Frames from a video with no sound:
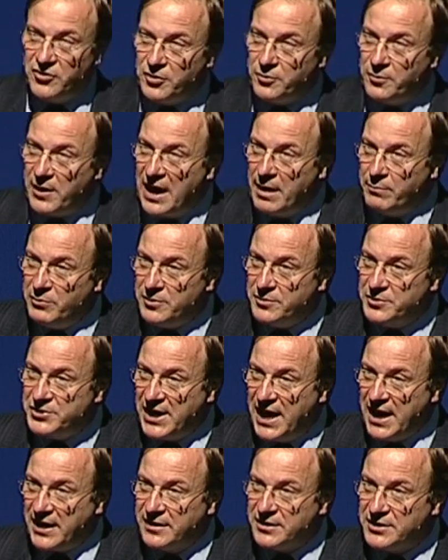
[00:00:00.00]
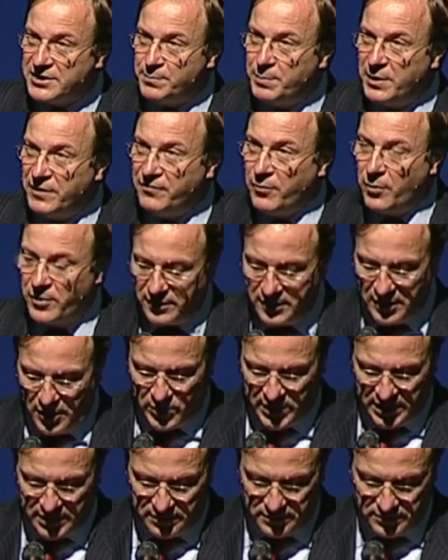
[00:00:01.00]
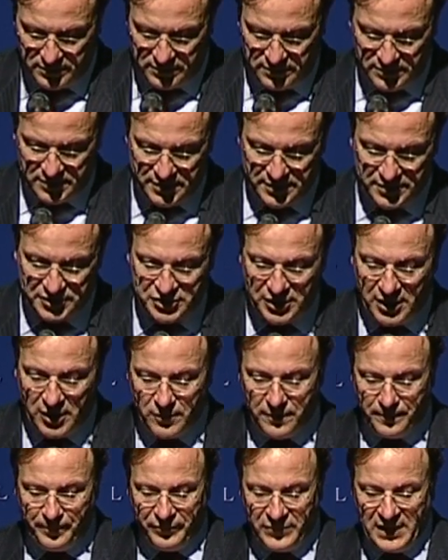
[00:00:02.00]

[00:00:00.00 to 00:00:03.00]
to grab your jackets before going to the show.